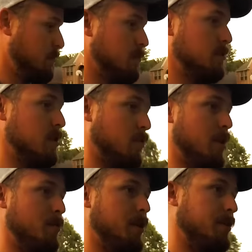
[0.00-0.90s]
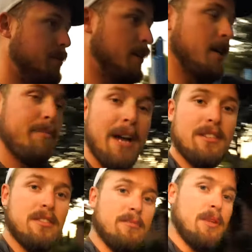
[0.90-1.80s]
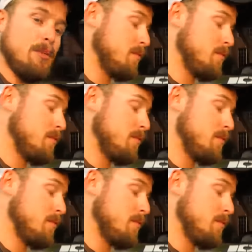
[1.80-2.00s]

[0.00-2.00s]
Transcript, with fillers: ones I went with. Uh, matches the boat,